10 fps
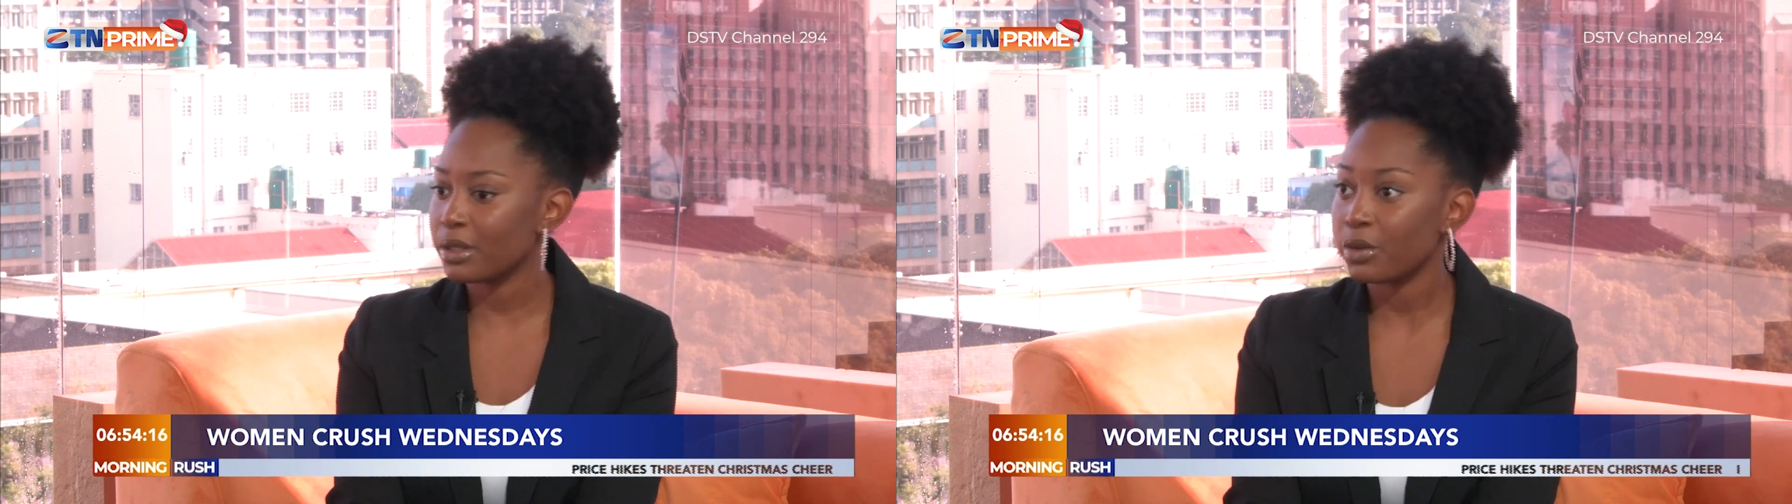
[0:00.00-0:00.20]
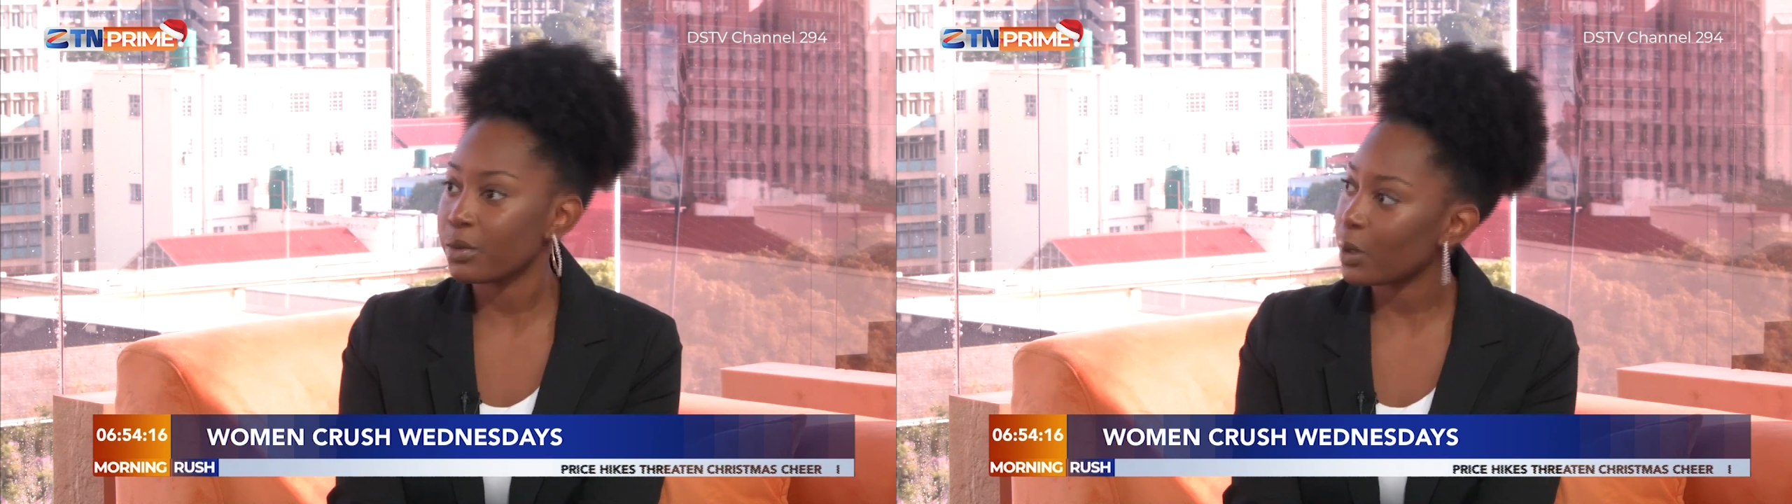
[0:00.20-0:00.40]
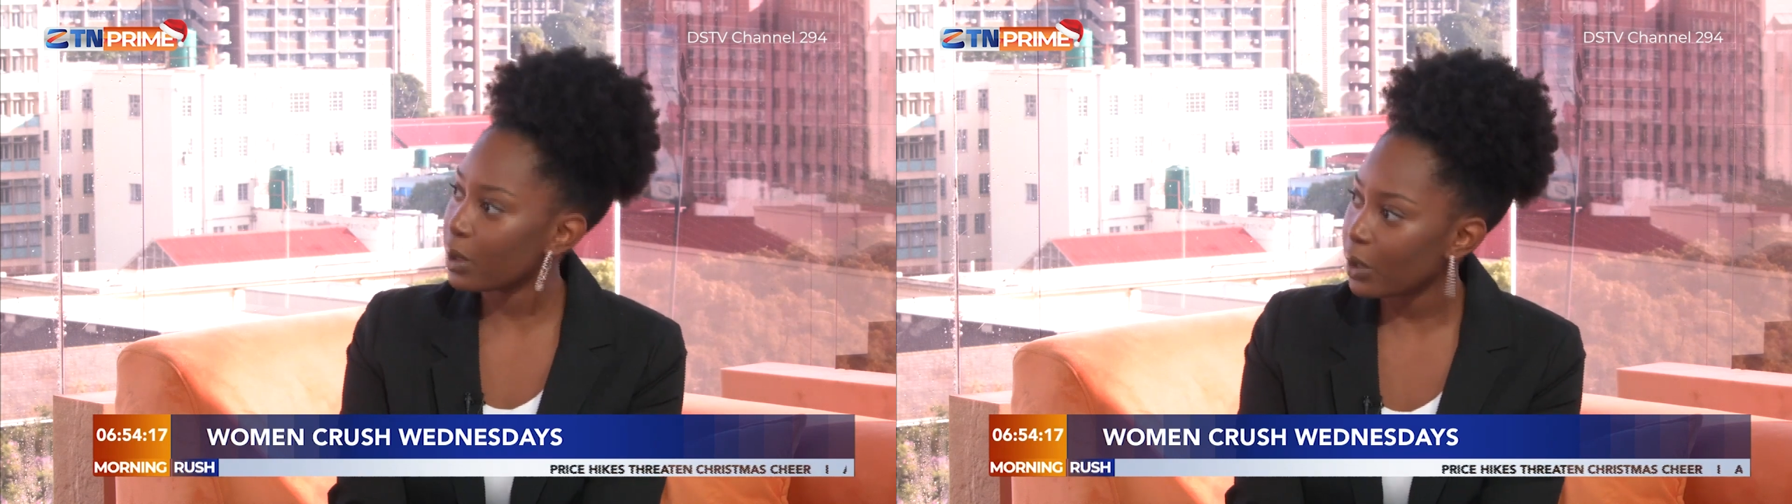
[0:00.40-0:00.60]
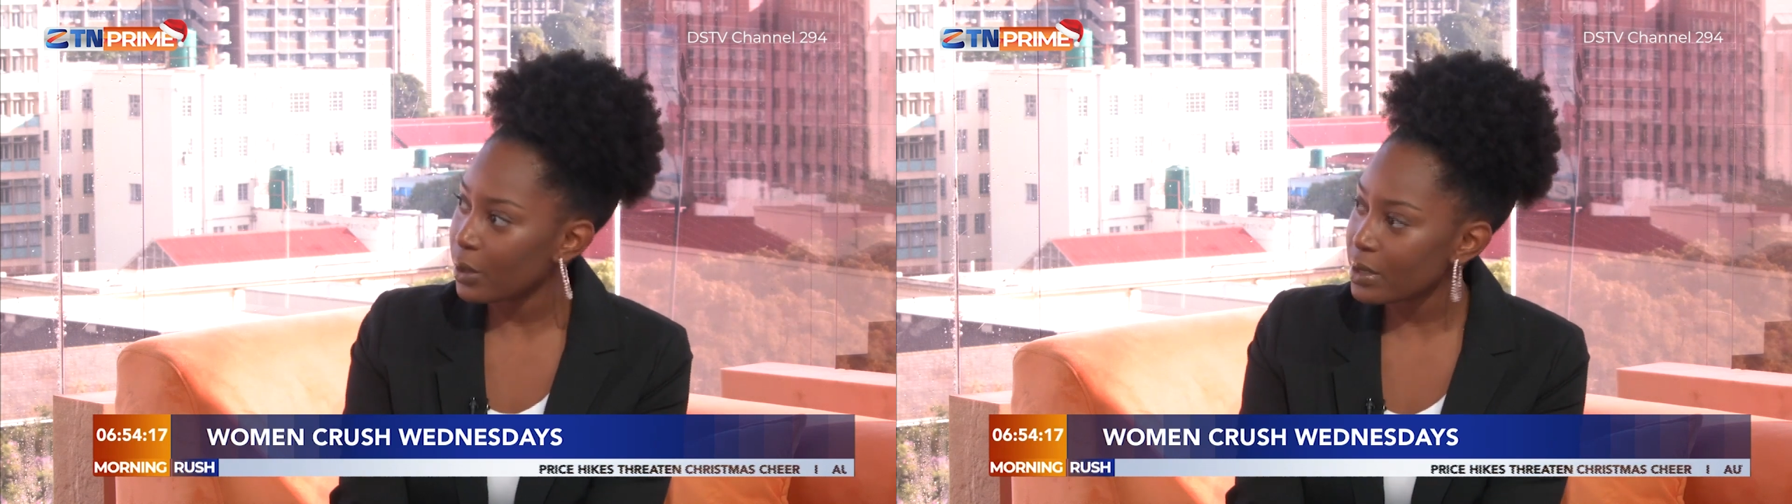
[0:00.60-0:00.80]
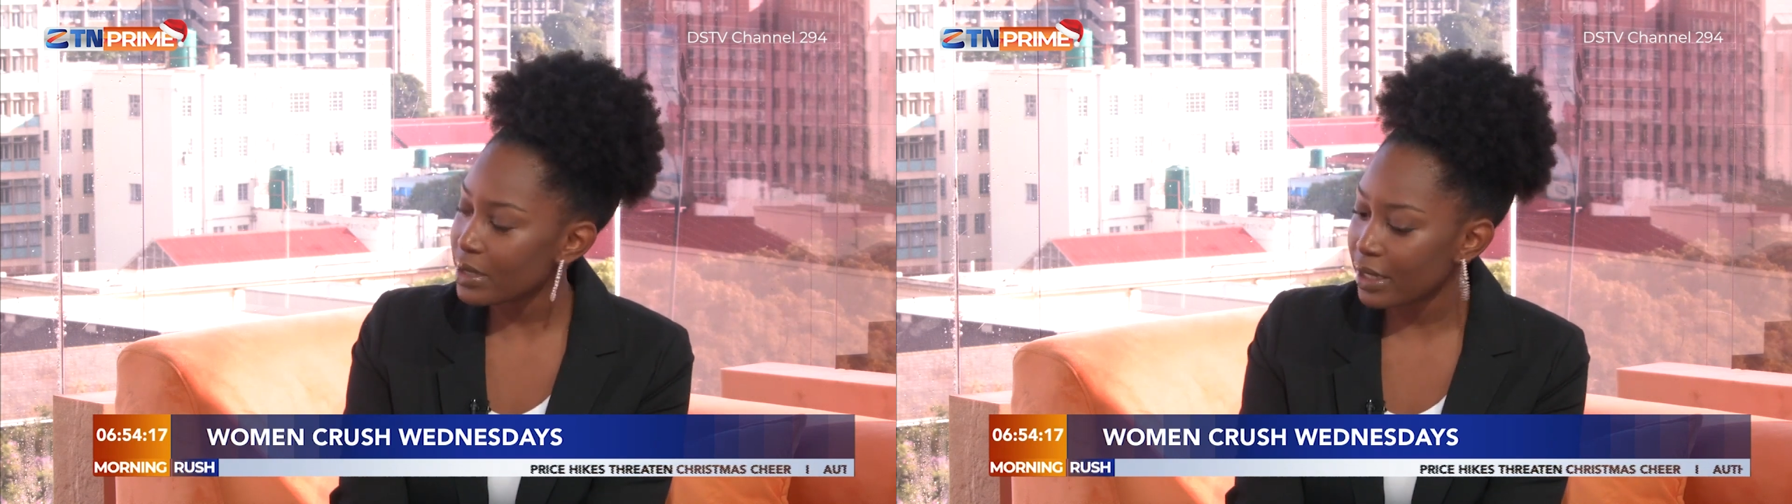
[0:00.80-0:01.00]
a roller
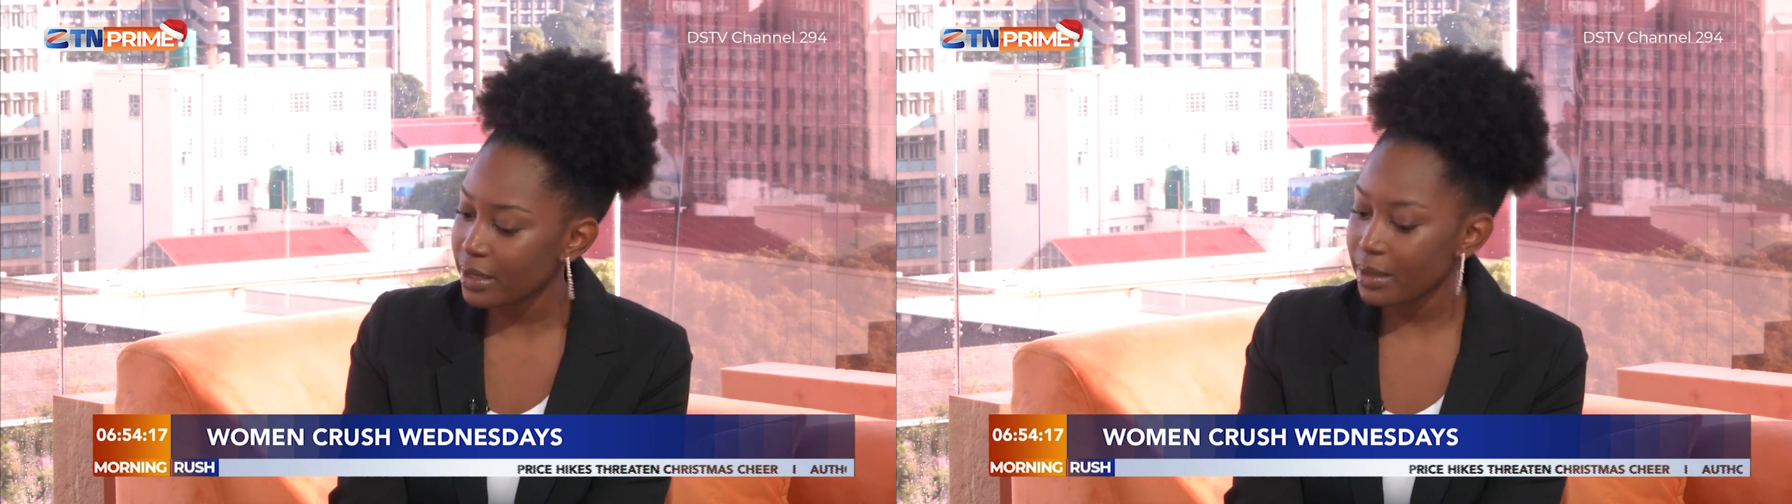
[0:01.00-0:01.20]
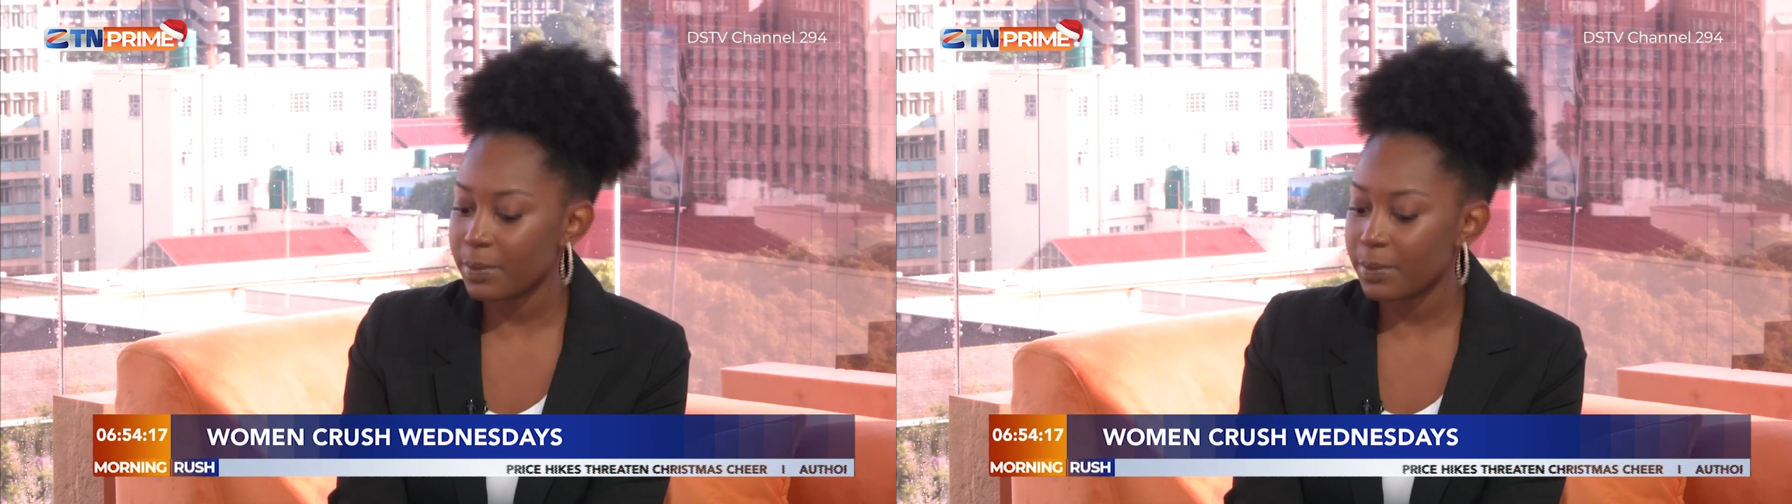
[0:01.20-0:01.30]
coaster.